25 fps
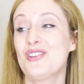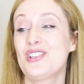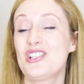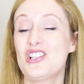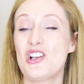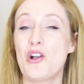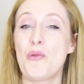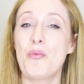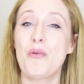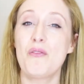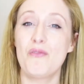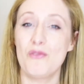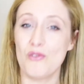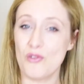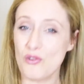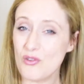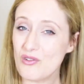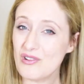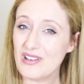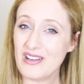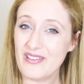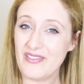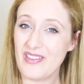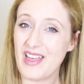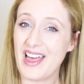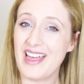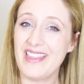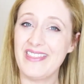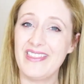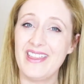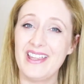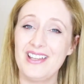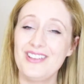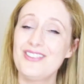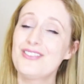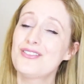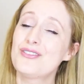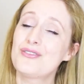top of all of that,
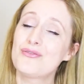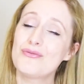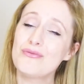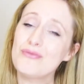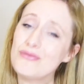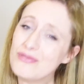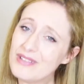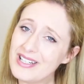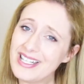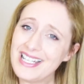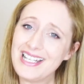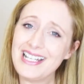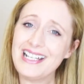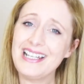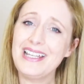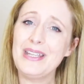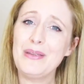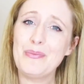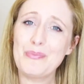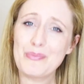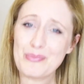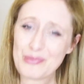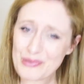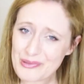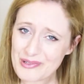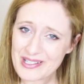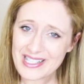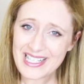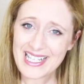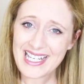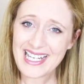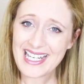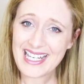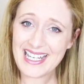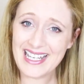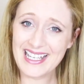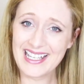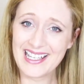they're just really
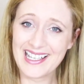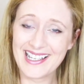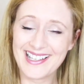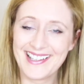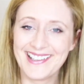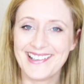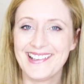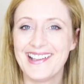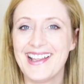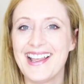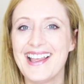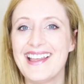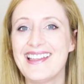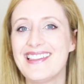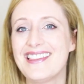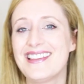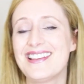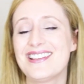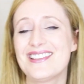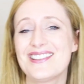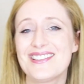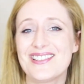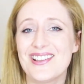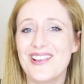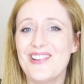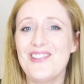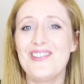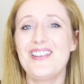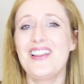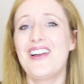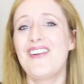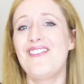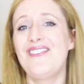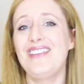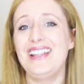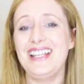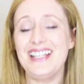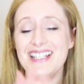pretty. They're so
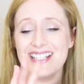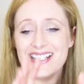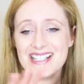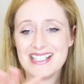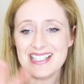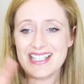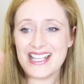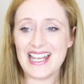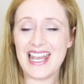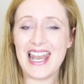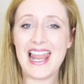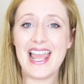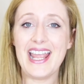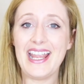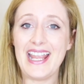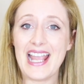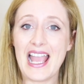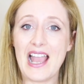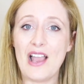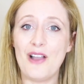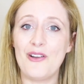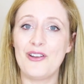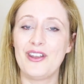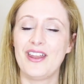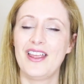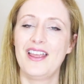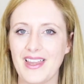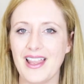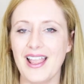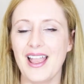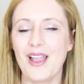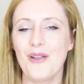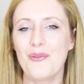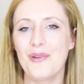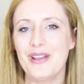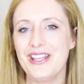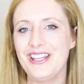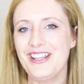lovely just to lay out.
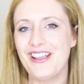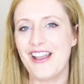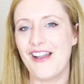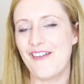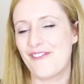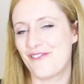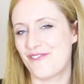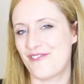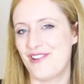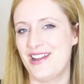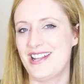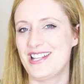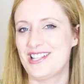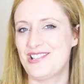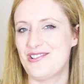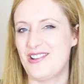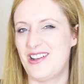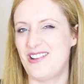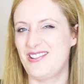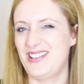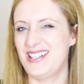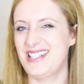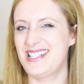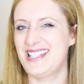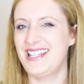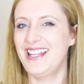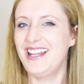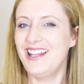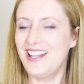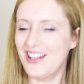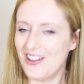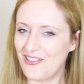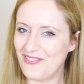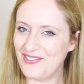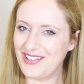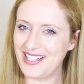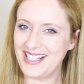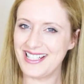And when you have friends around, isn't it
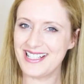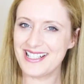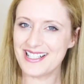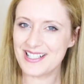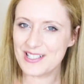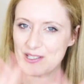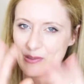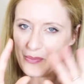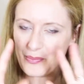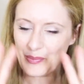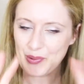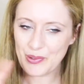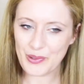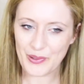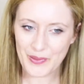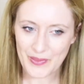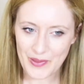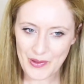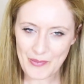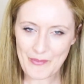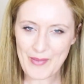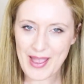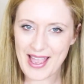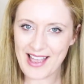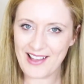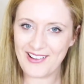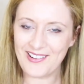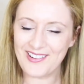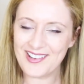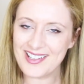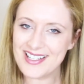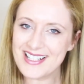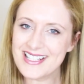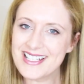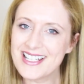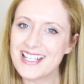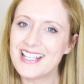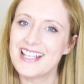lovely just to put them
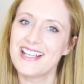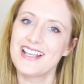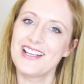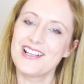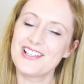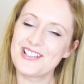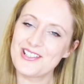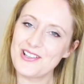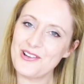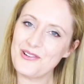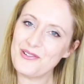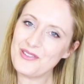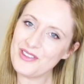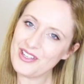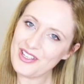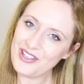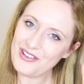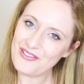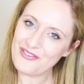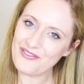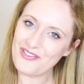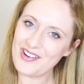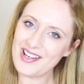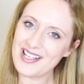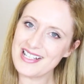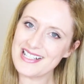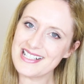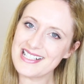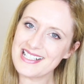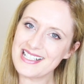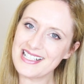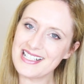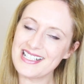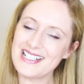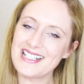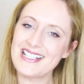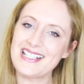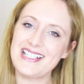out so that your friends
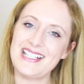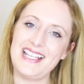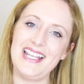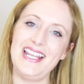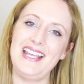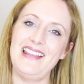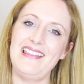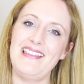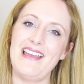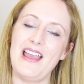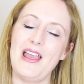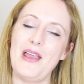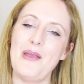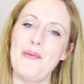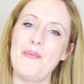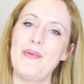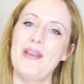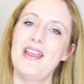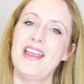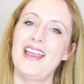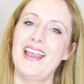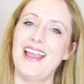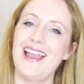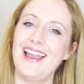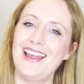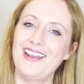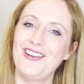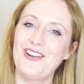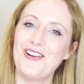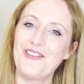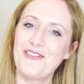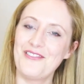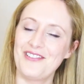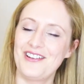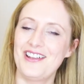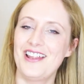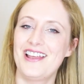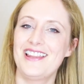can see them, and
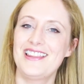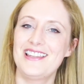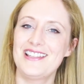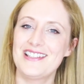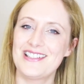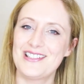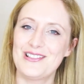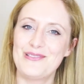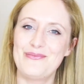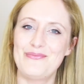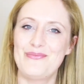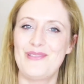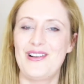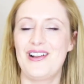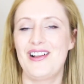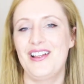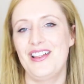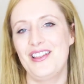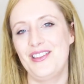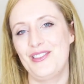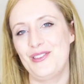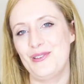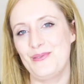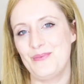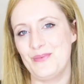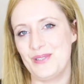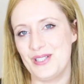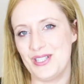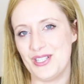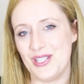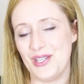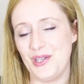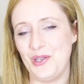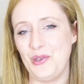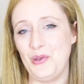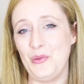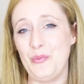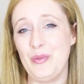often others admire them
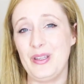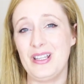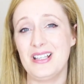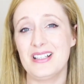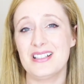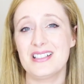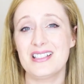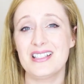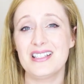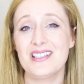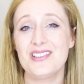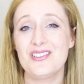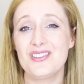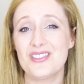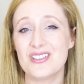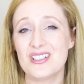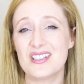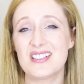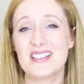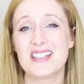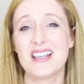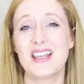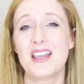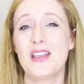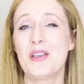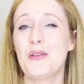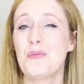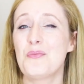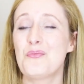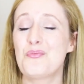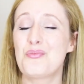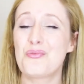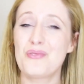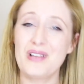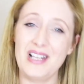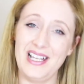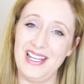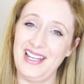too, because they're just
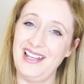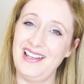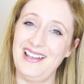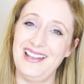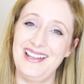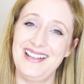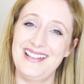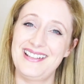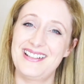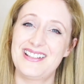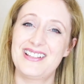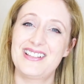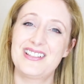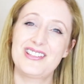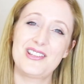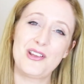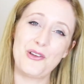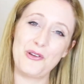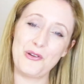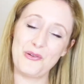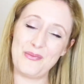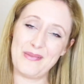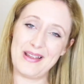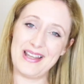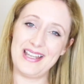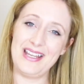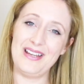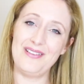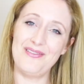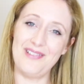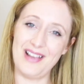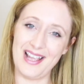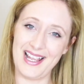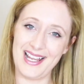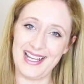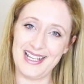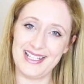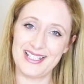brilliant in so many
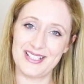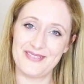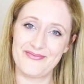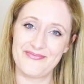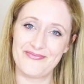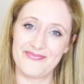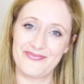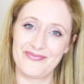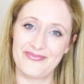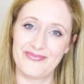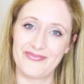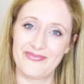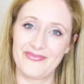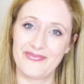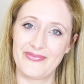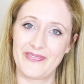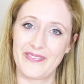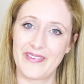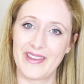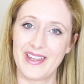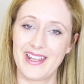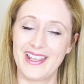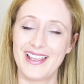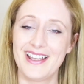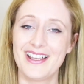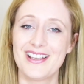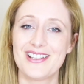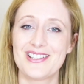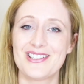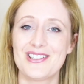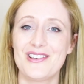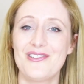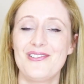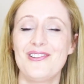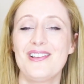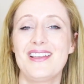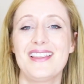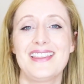ways.
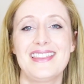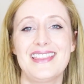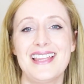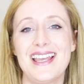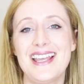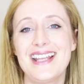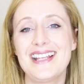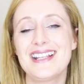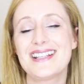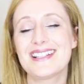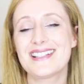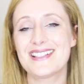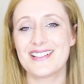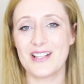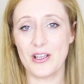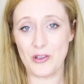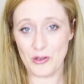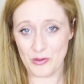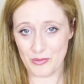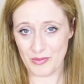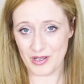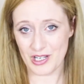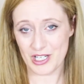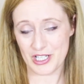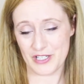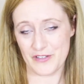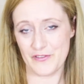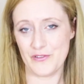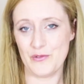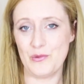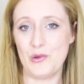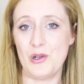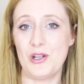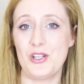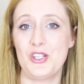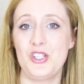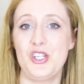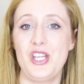So thanks so much for
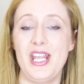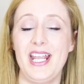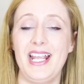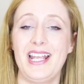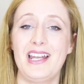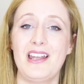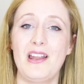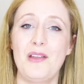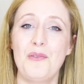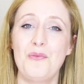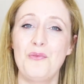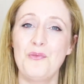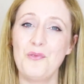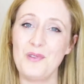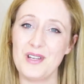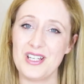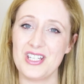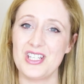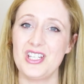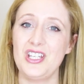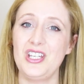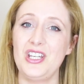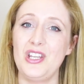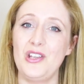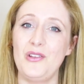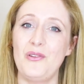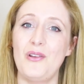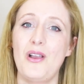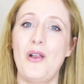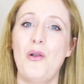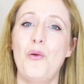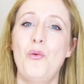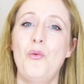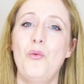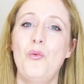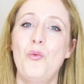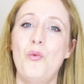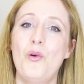watching, and I'm wishing you a
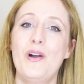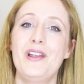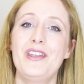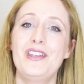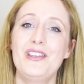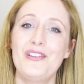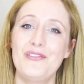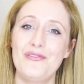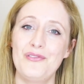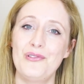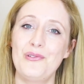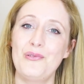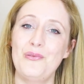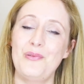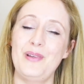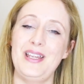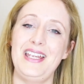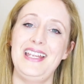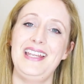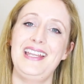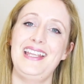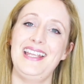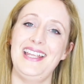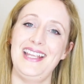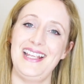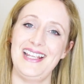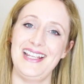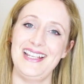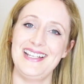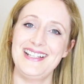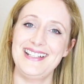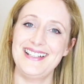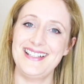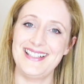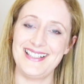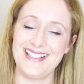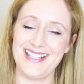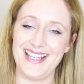wonderful week
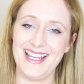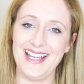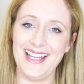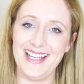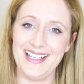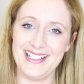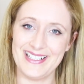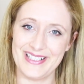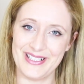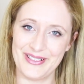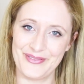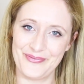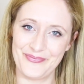indeed.